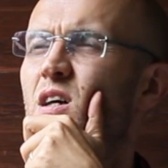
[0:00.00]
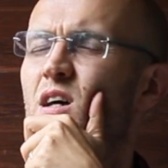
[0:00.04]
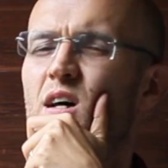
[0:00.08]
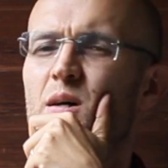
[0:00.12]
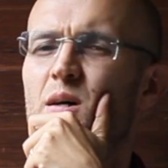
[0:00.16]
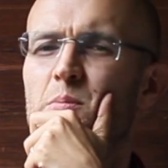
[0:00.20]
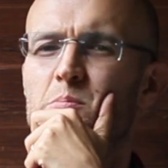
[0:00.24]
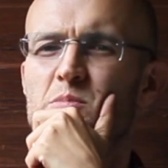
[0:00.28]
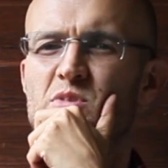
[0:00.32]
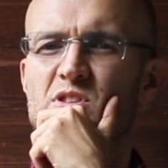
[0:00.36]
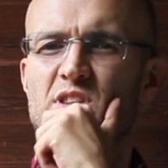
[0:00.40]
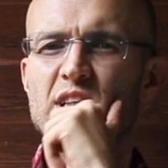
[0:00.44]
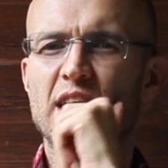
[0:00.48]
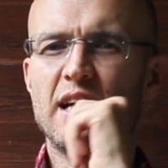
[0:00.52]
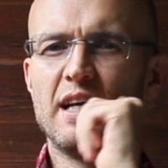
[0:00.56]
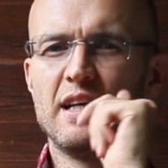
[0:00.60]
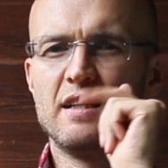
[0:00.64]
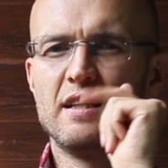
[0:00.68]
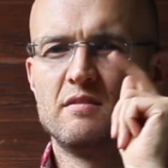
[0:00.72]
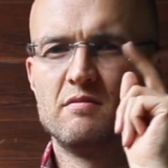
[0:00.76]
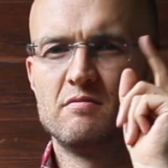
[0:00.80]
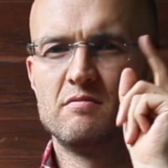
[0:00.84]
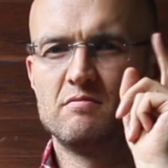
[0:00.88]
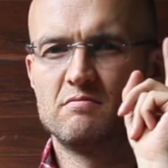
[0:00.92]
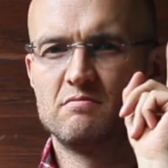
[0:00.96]
I'm
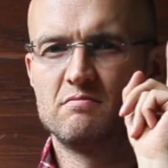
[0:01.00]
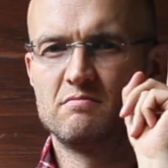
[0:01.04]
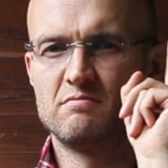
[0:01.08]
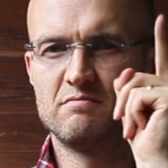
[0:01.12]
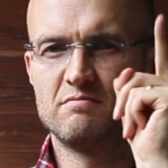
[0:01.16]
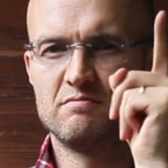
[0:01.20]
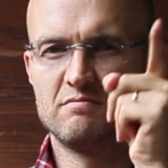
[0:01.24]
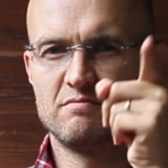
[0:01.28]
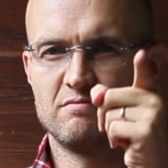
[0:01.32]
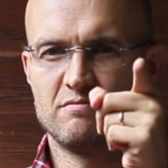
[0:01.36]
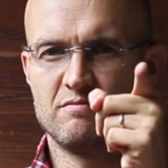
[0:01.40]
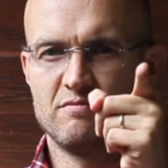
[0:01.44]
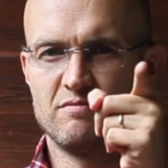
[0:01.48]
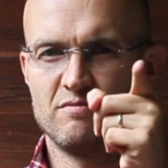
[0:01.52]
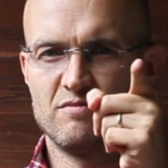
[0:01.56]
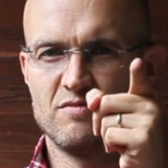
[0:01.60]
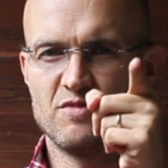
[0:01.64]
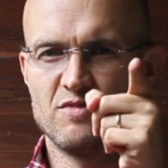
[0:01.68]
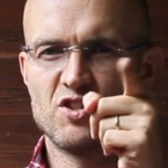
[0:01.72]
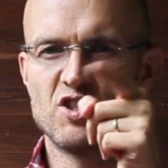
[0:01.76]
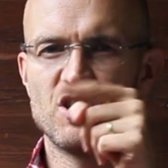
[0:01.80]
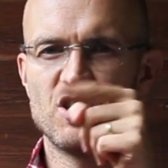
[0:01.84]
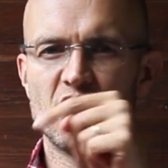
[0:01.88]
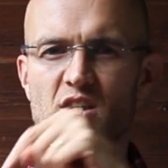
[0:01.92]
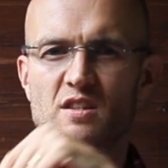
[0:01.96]
saying
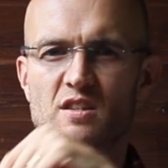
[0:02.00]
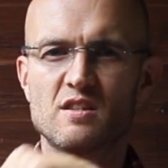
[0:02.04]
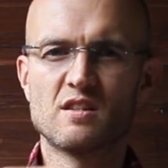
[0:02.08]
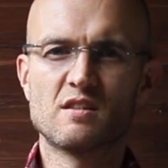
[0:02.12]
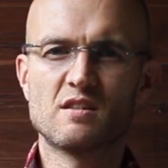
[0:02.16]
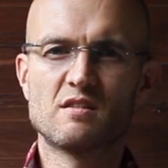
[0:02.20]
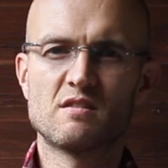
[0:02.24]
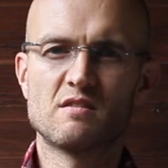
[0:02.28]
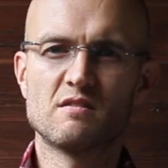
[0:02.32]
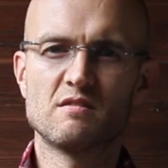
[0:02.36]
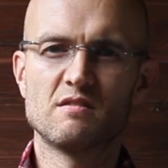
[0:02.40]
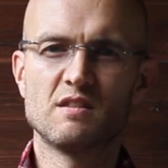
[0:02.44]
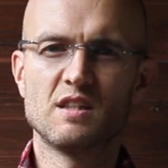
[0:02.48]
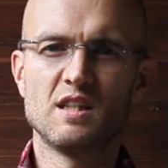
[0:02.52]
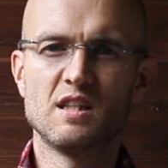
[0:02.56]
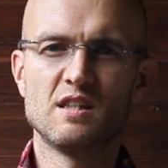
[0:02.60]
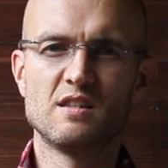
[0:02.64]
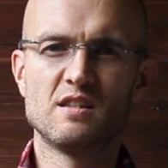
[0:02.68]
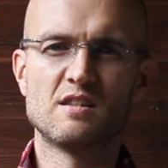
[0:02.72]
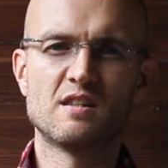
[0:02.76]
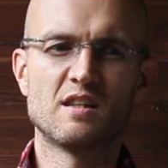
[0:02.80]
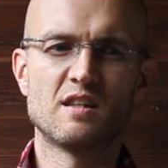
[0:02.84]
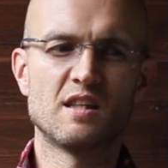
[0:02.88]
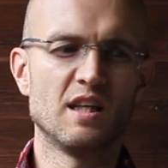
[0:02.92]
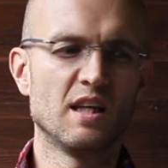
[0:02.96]
Jesus
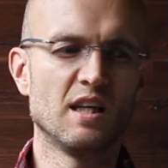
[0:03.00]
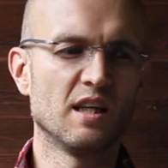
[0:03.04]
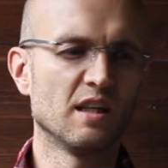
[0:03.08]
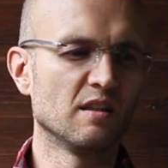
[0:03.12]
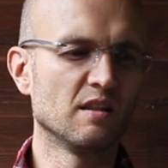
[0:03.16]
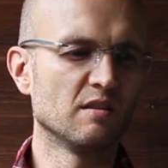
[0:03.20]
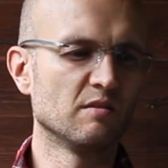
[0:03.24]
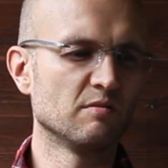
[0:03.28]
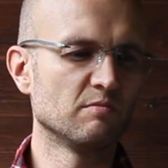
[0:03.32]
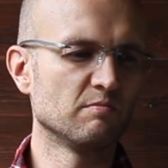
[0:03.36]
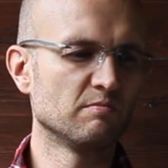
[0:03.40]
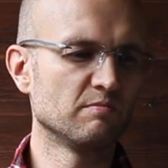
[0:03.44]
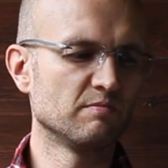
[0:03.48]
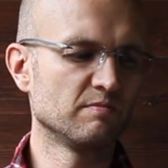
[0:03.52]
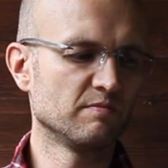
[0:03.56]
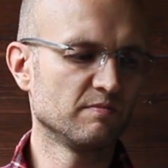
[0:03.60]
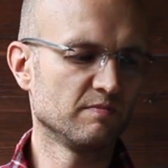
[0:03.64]
is King.